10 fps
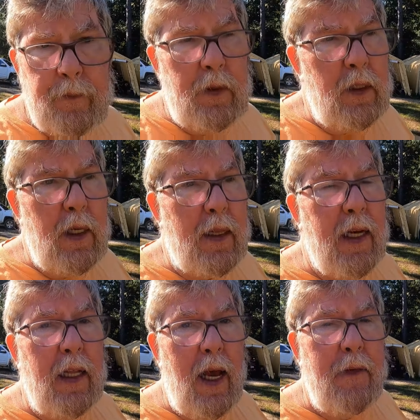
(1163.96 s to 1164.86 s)

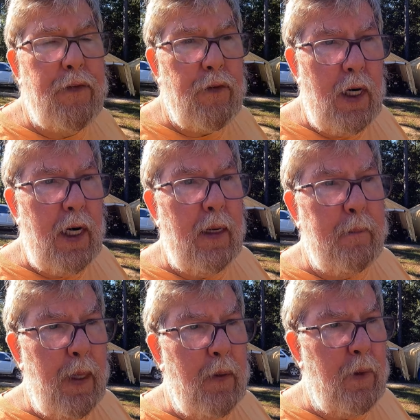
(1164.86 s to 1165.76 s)
nothing
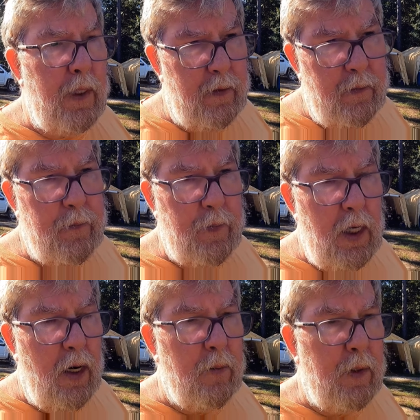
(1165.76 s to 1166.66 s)
life-threatening, but with,
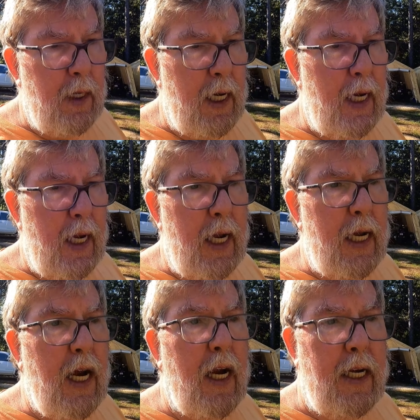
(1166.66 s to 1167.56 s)
you know,
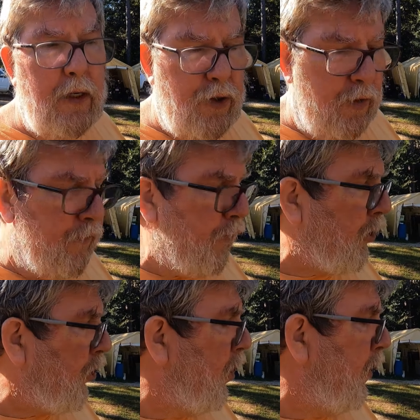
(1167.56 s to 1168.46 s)
he got injured for
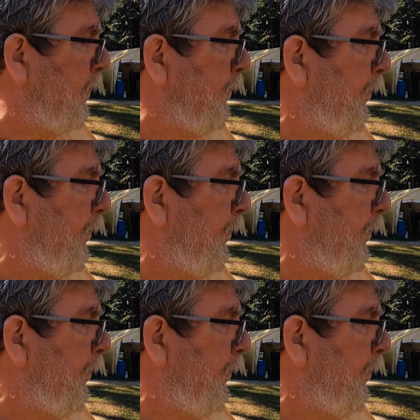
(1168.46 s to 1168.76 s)
sure.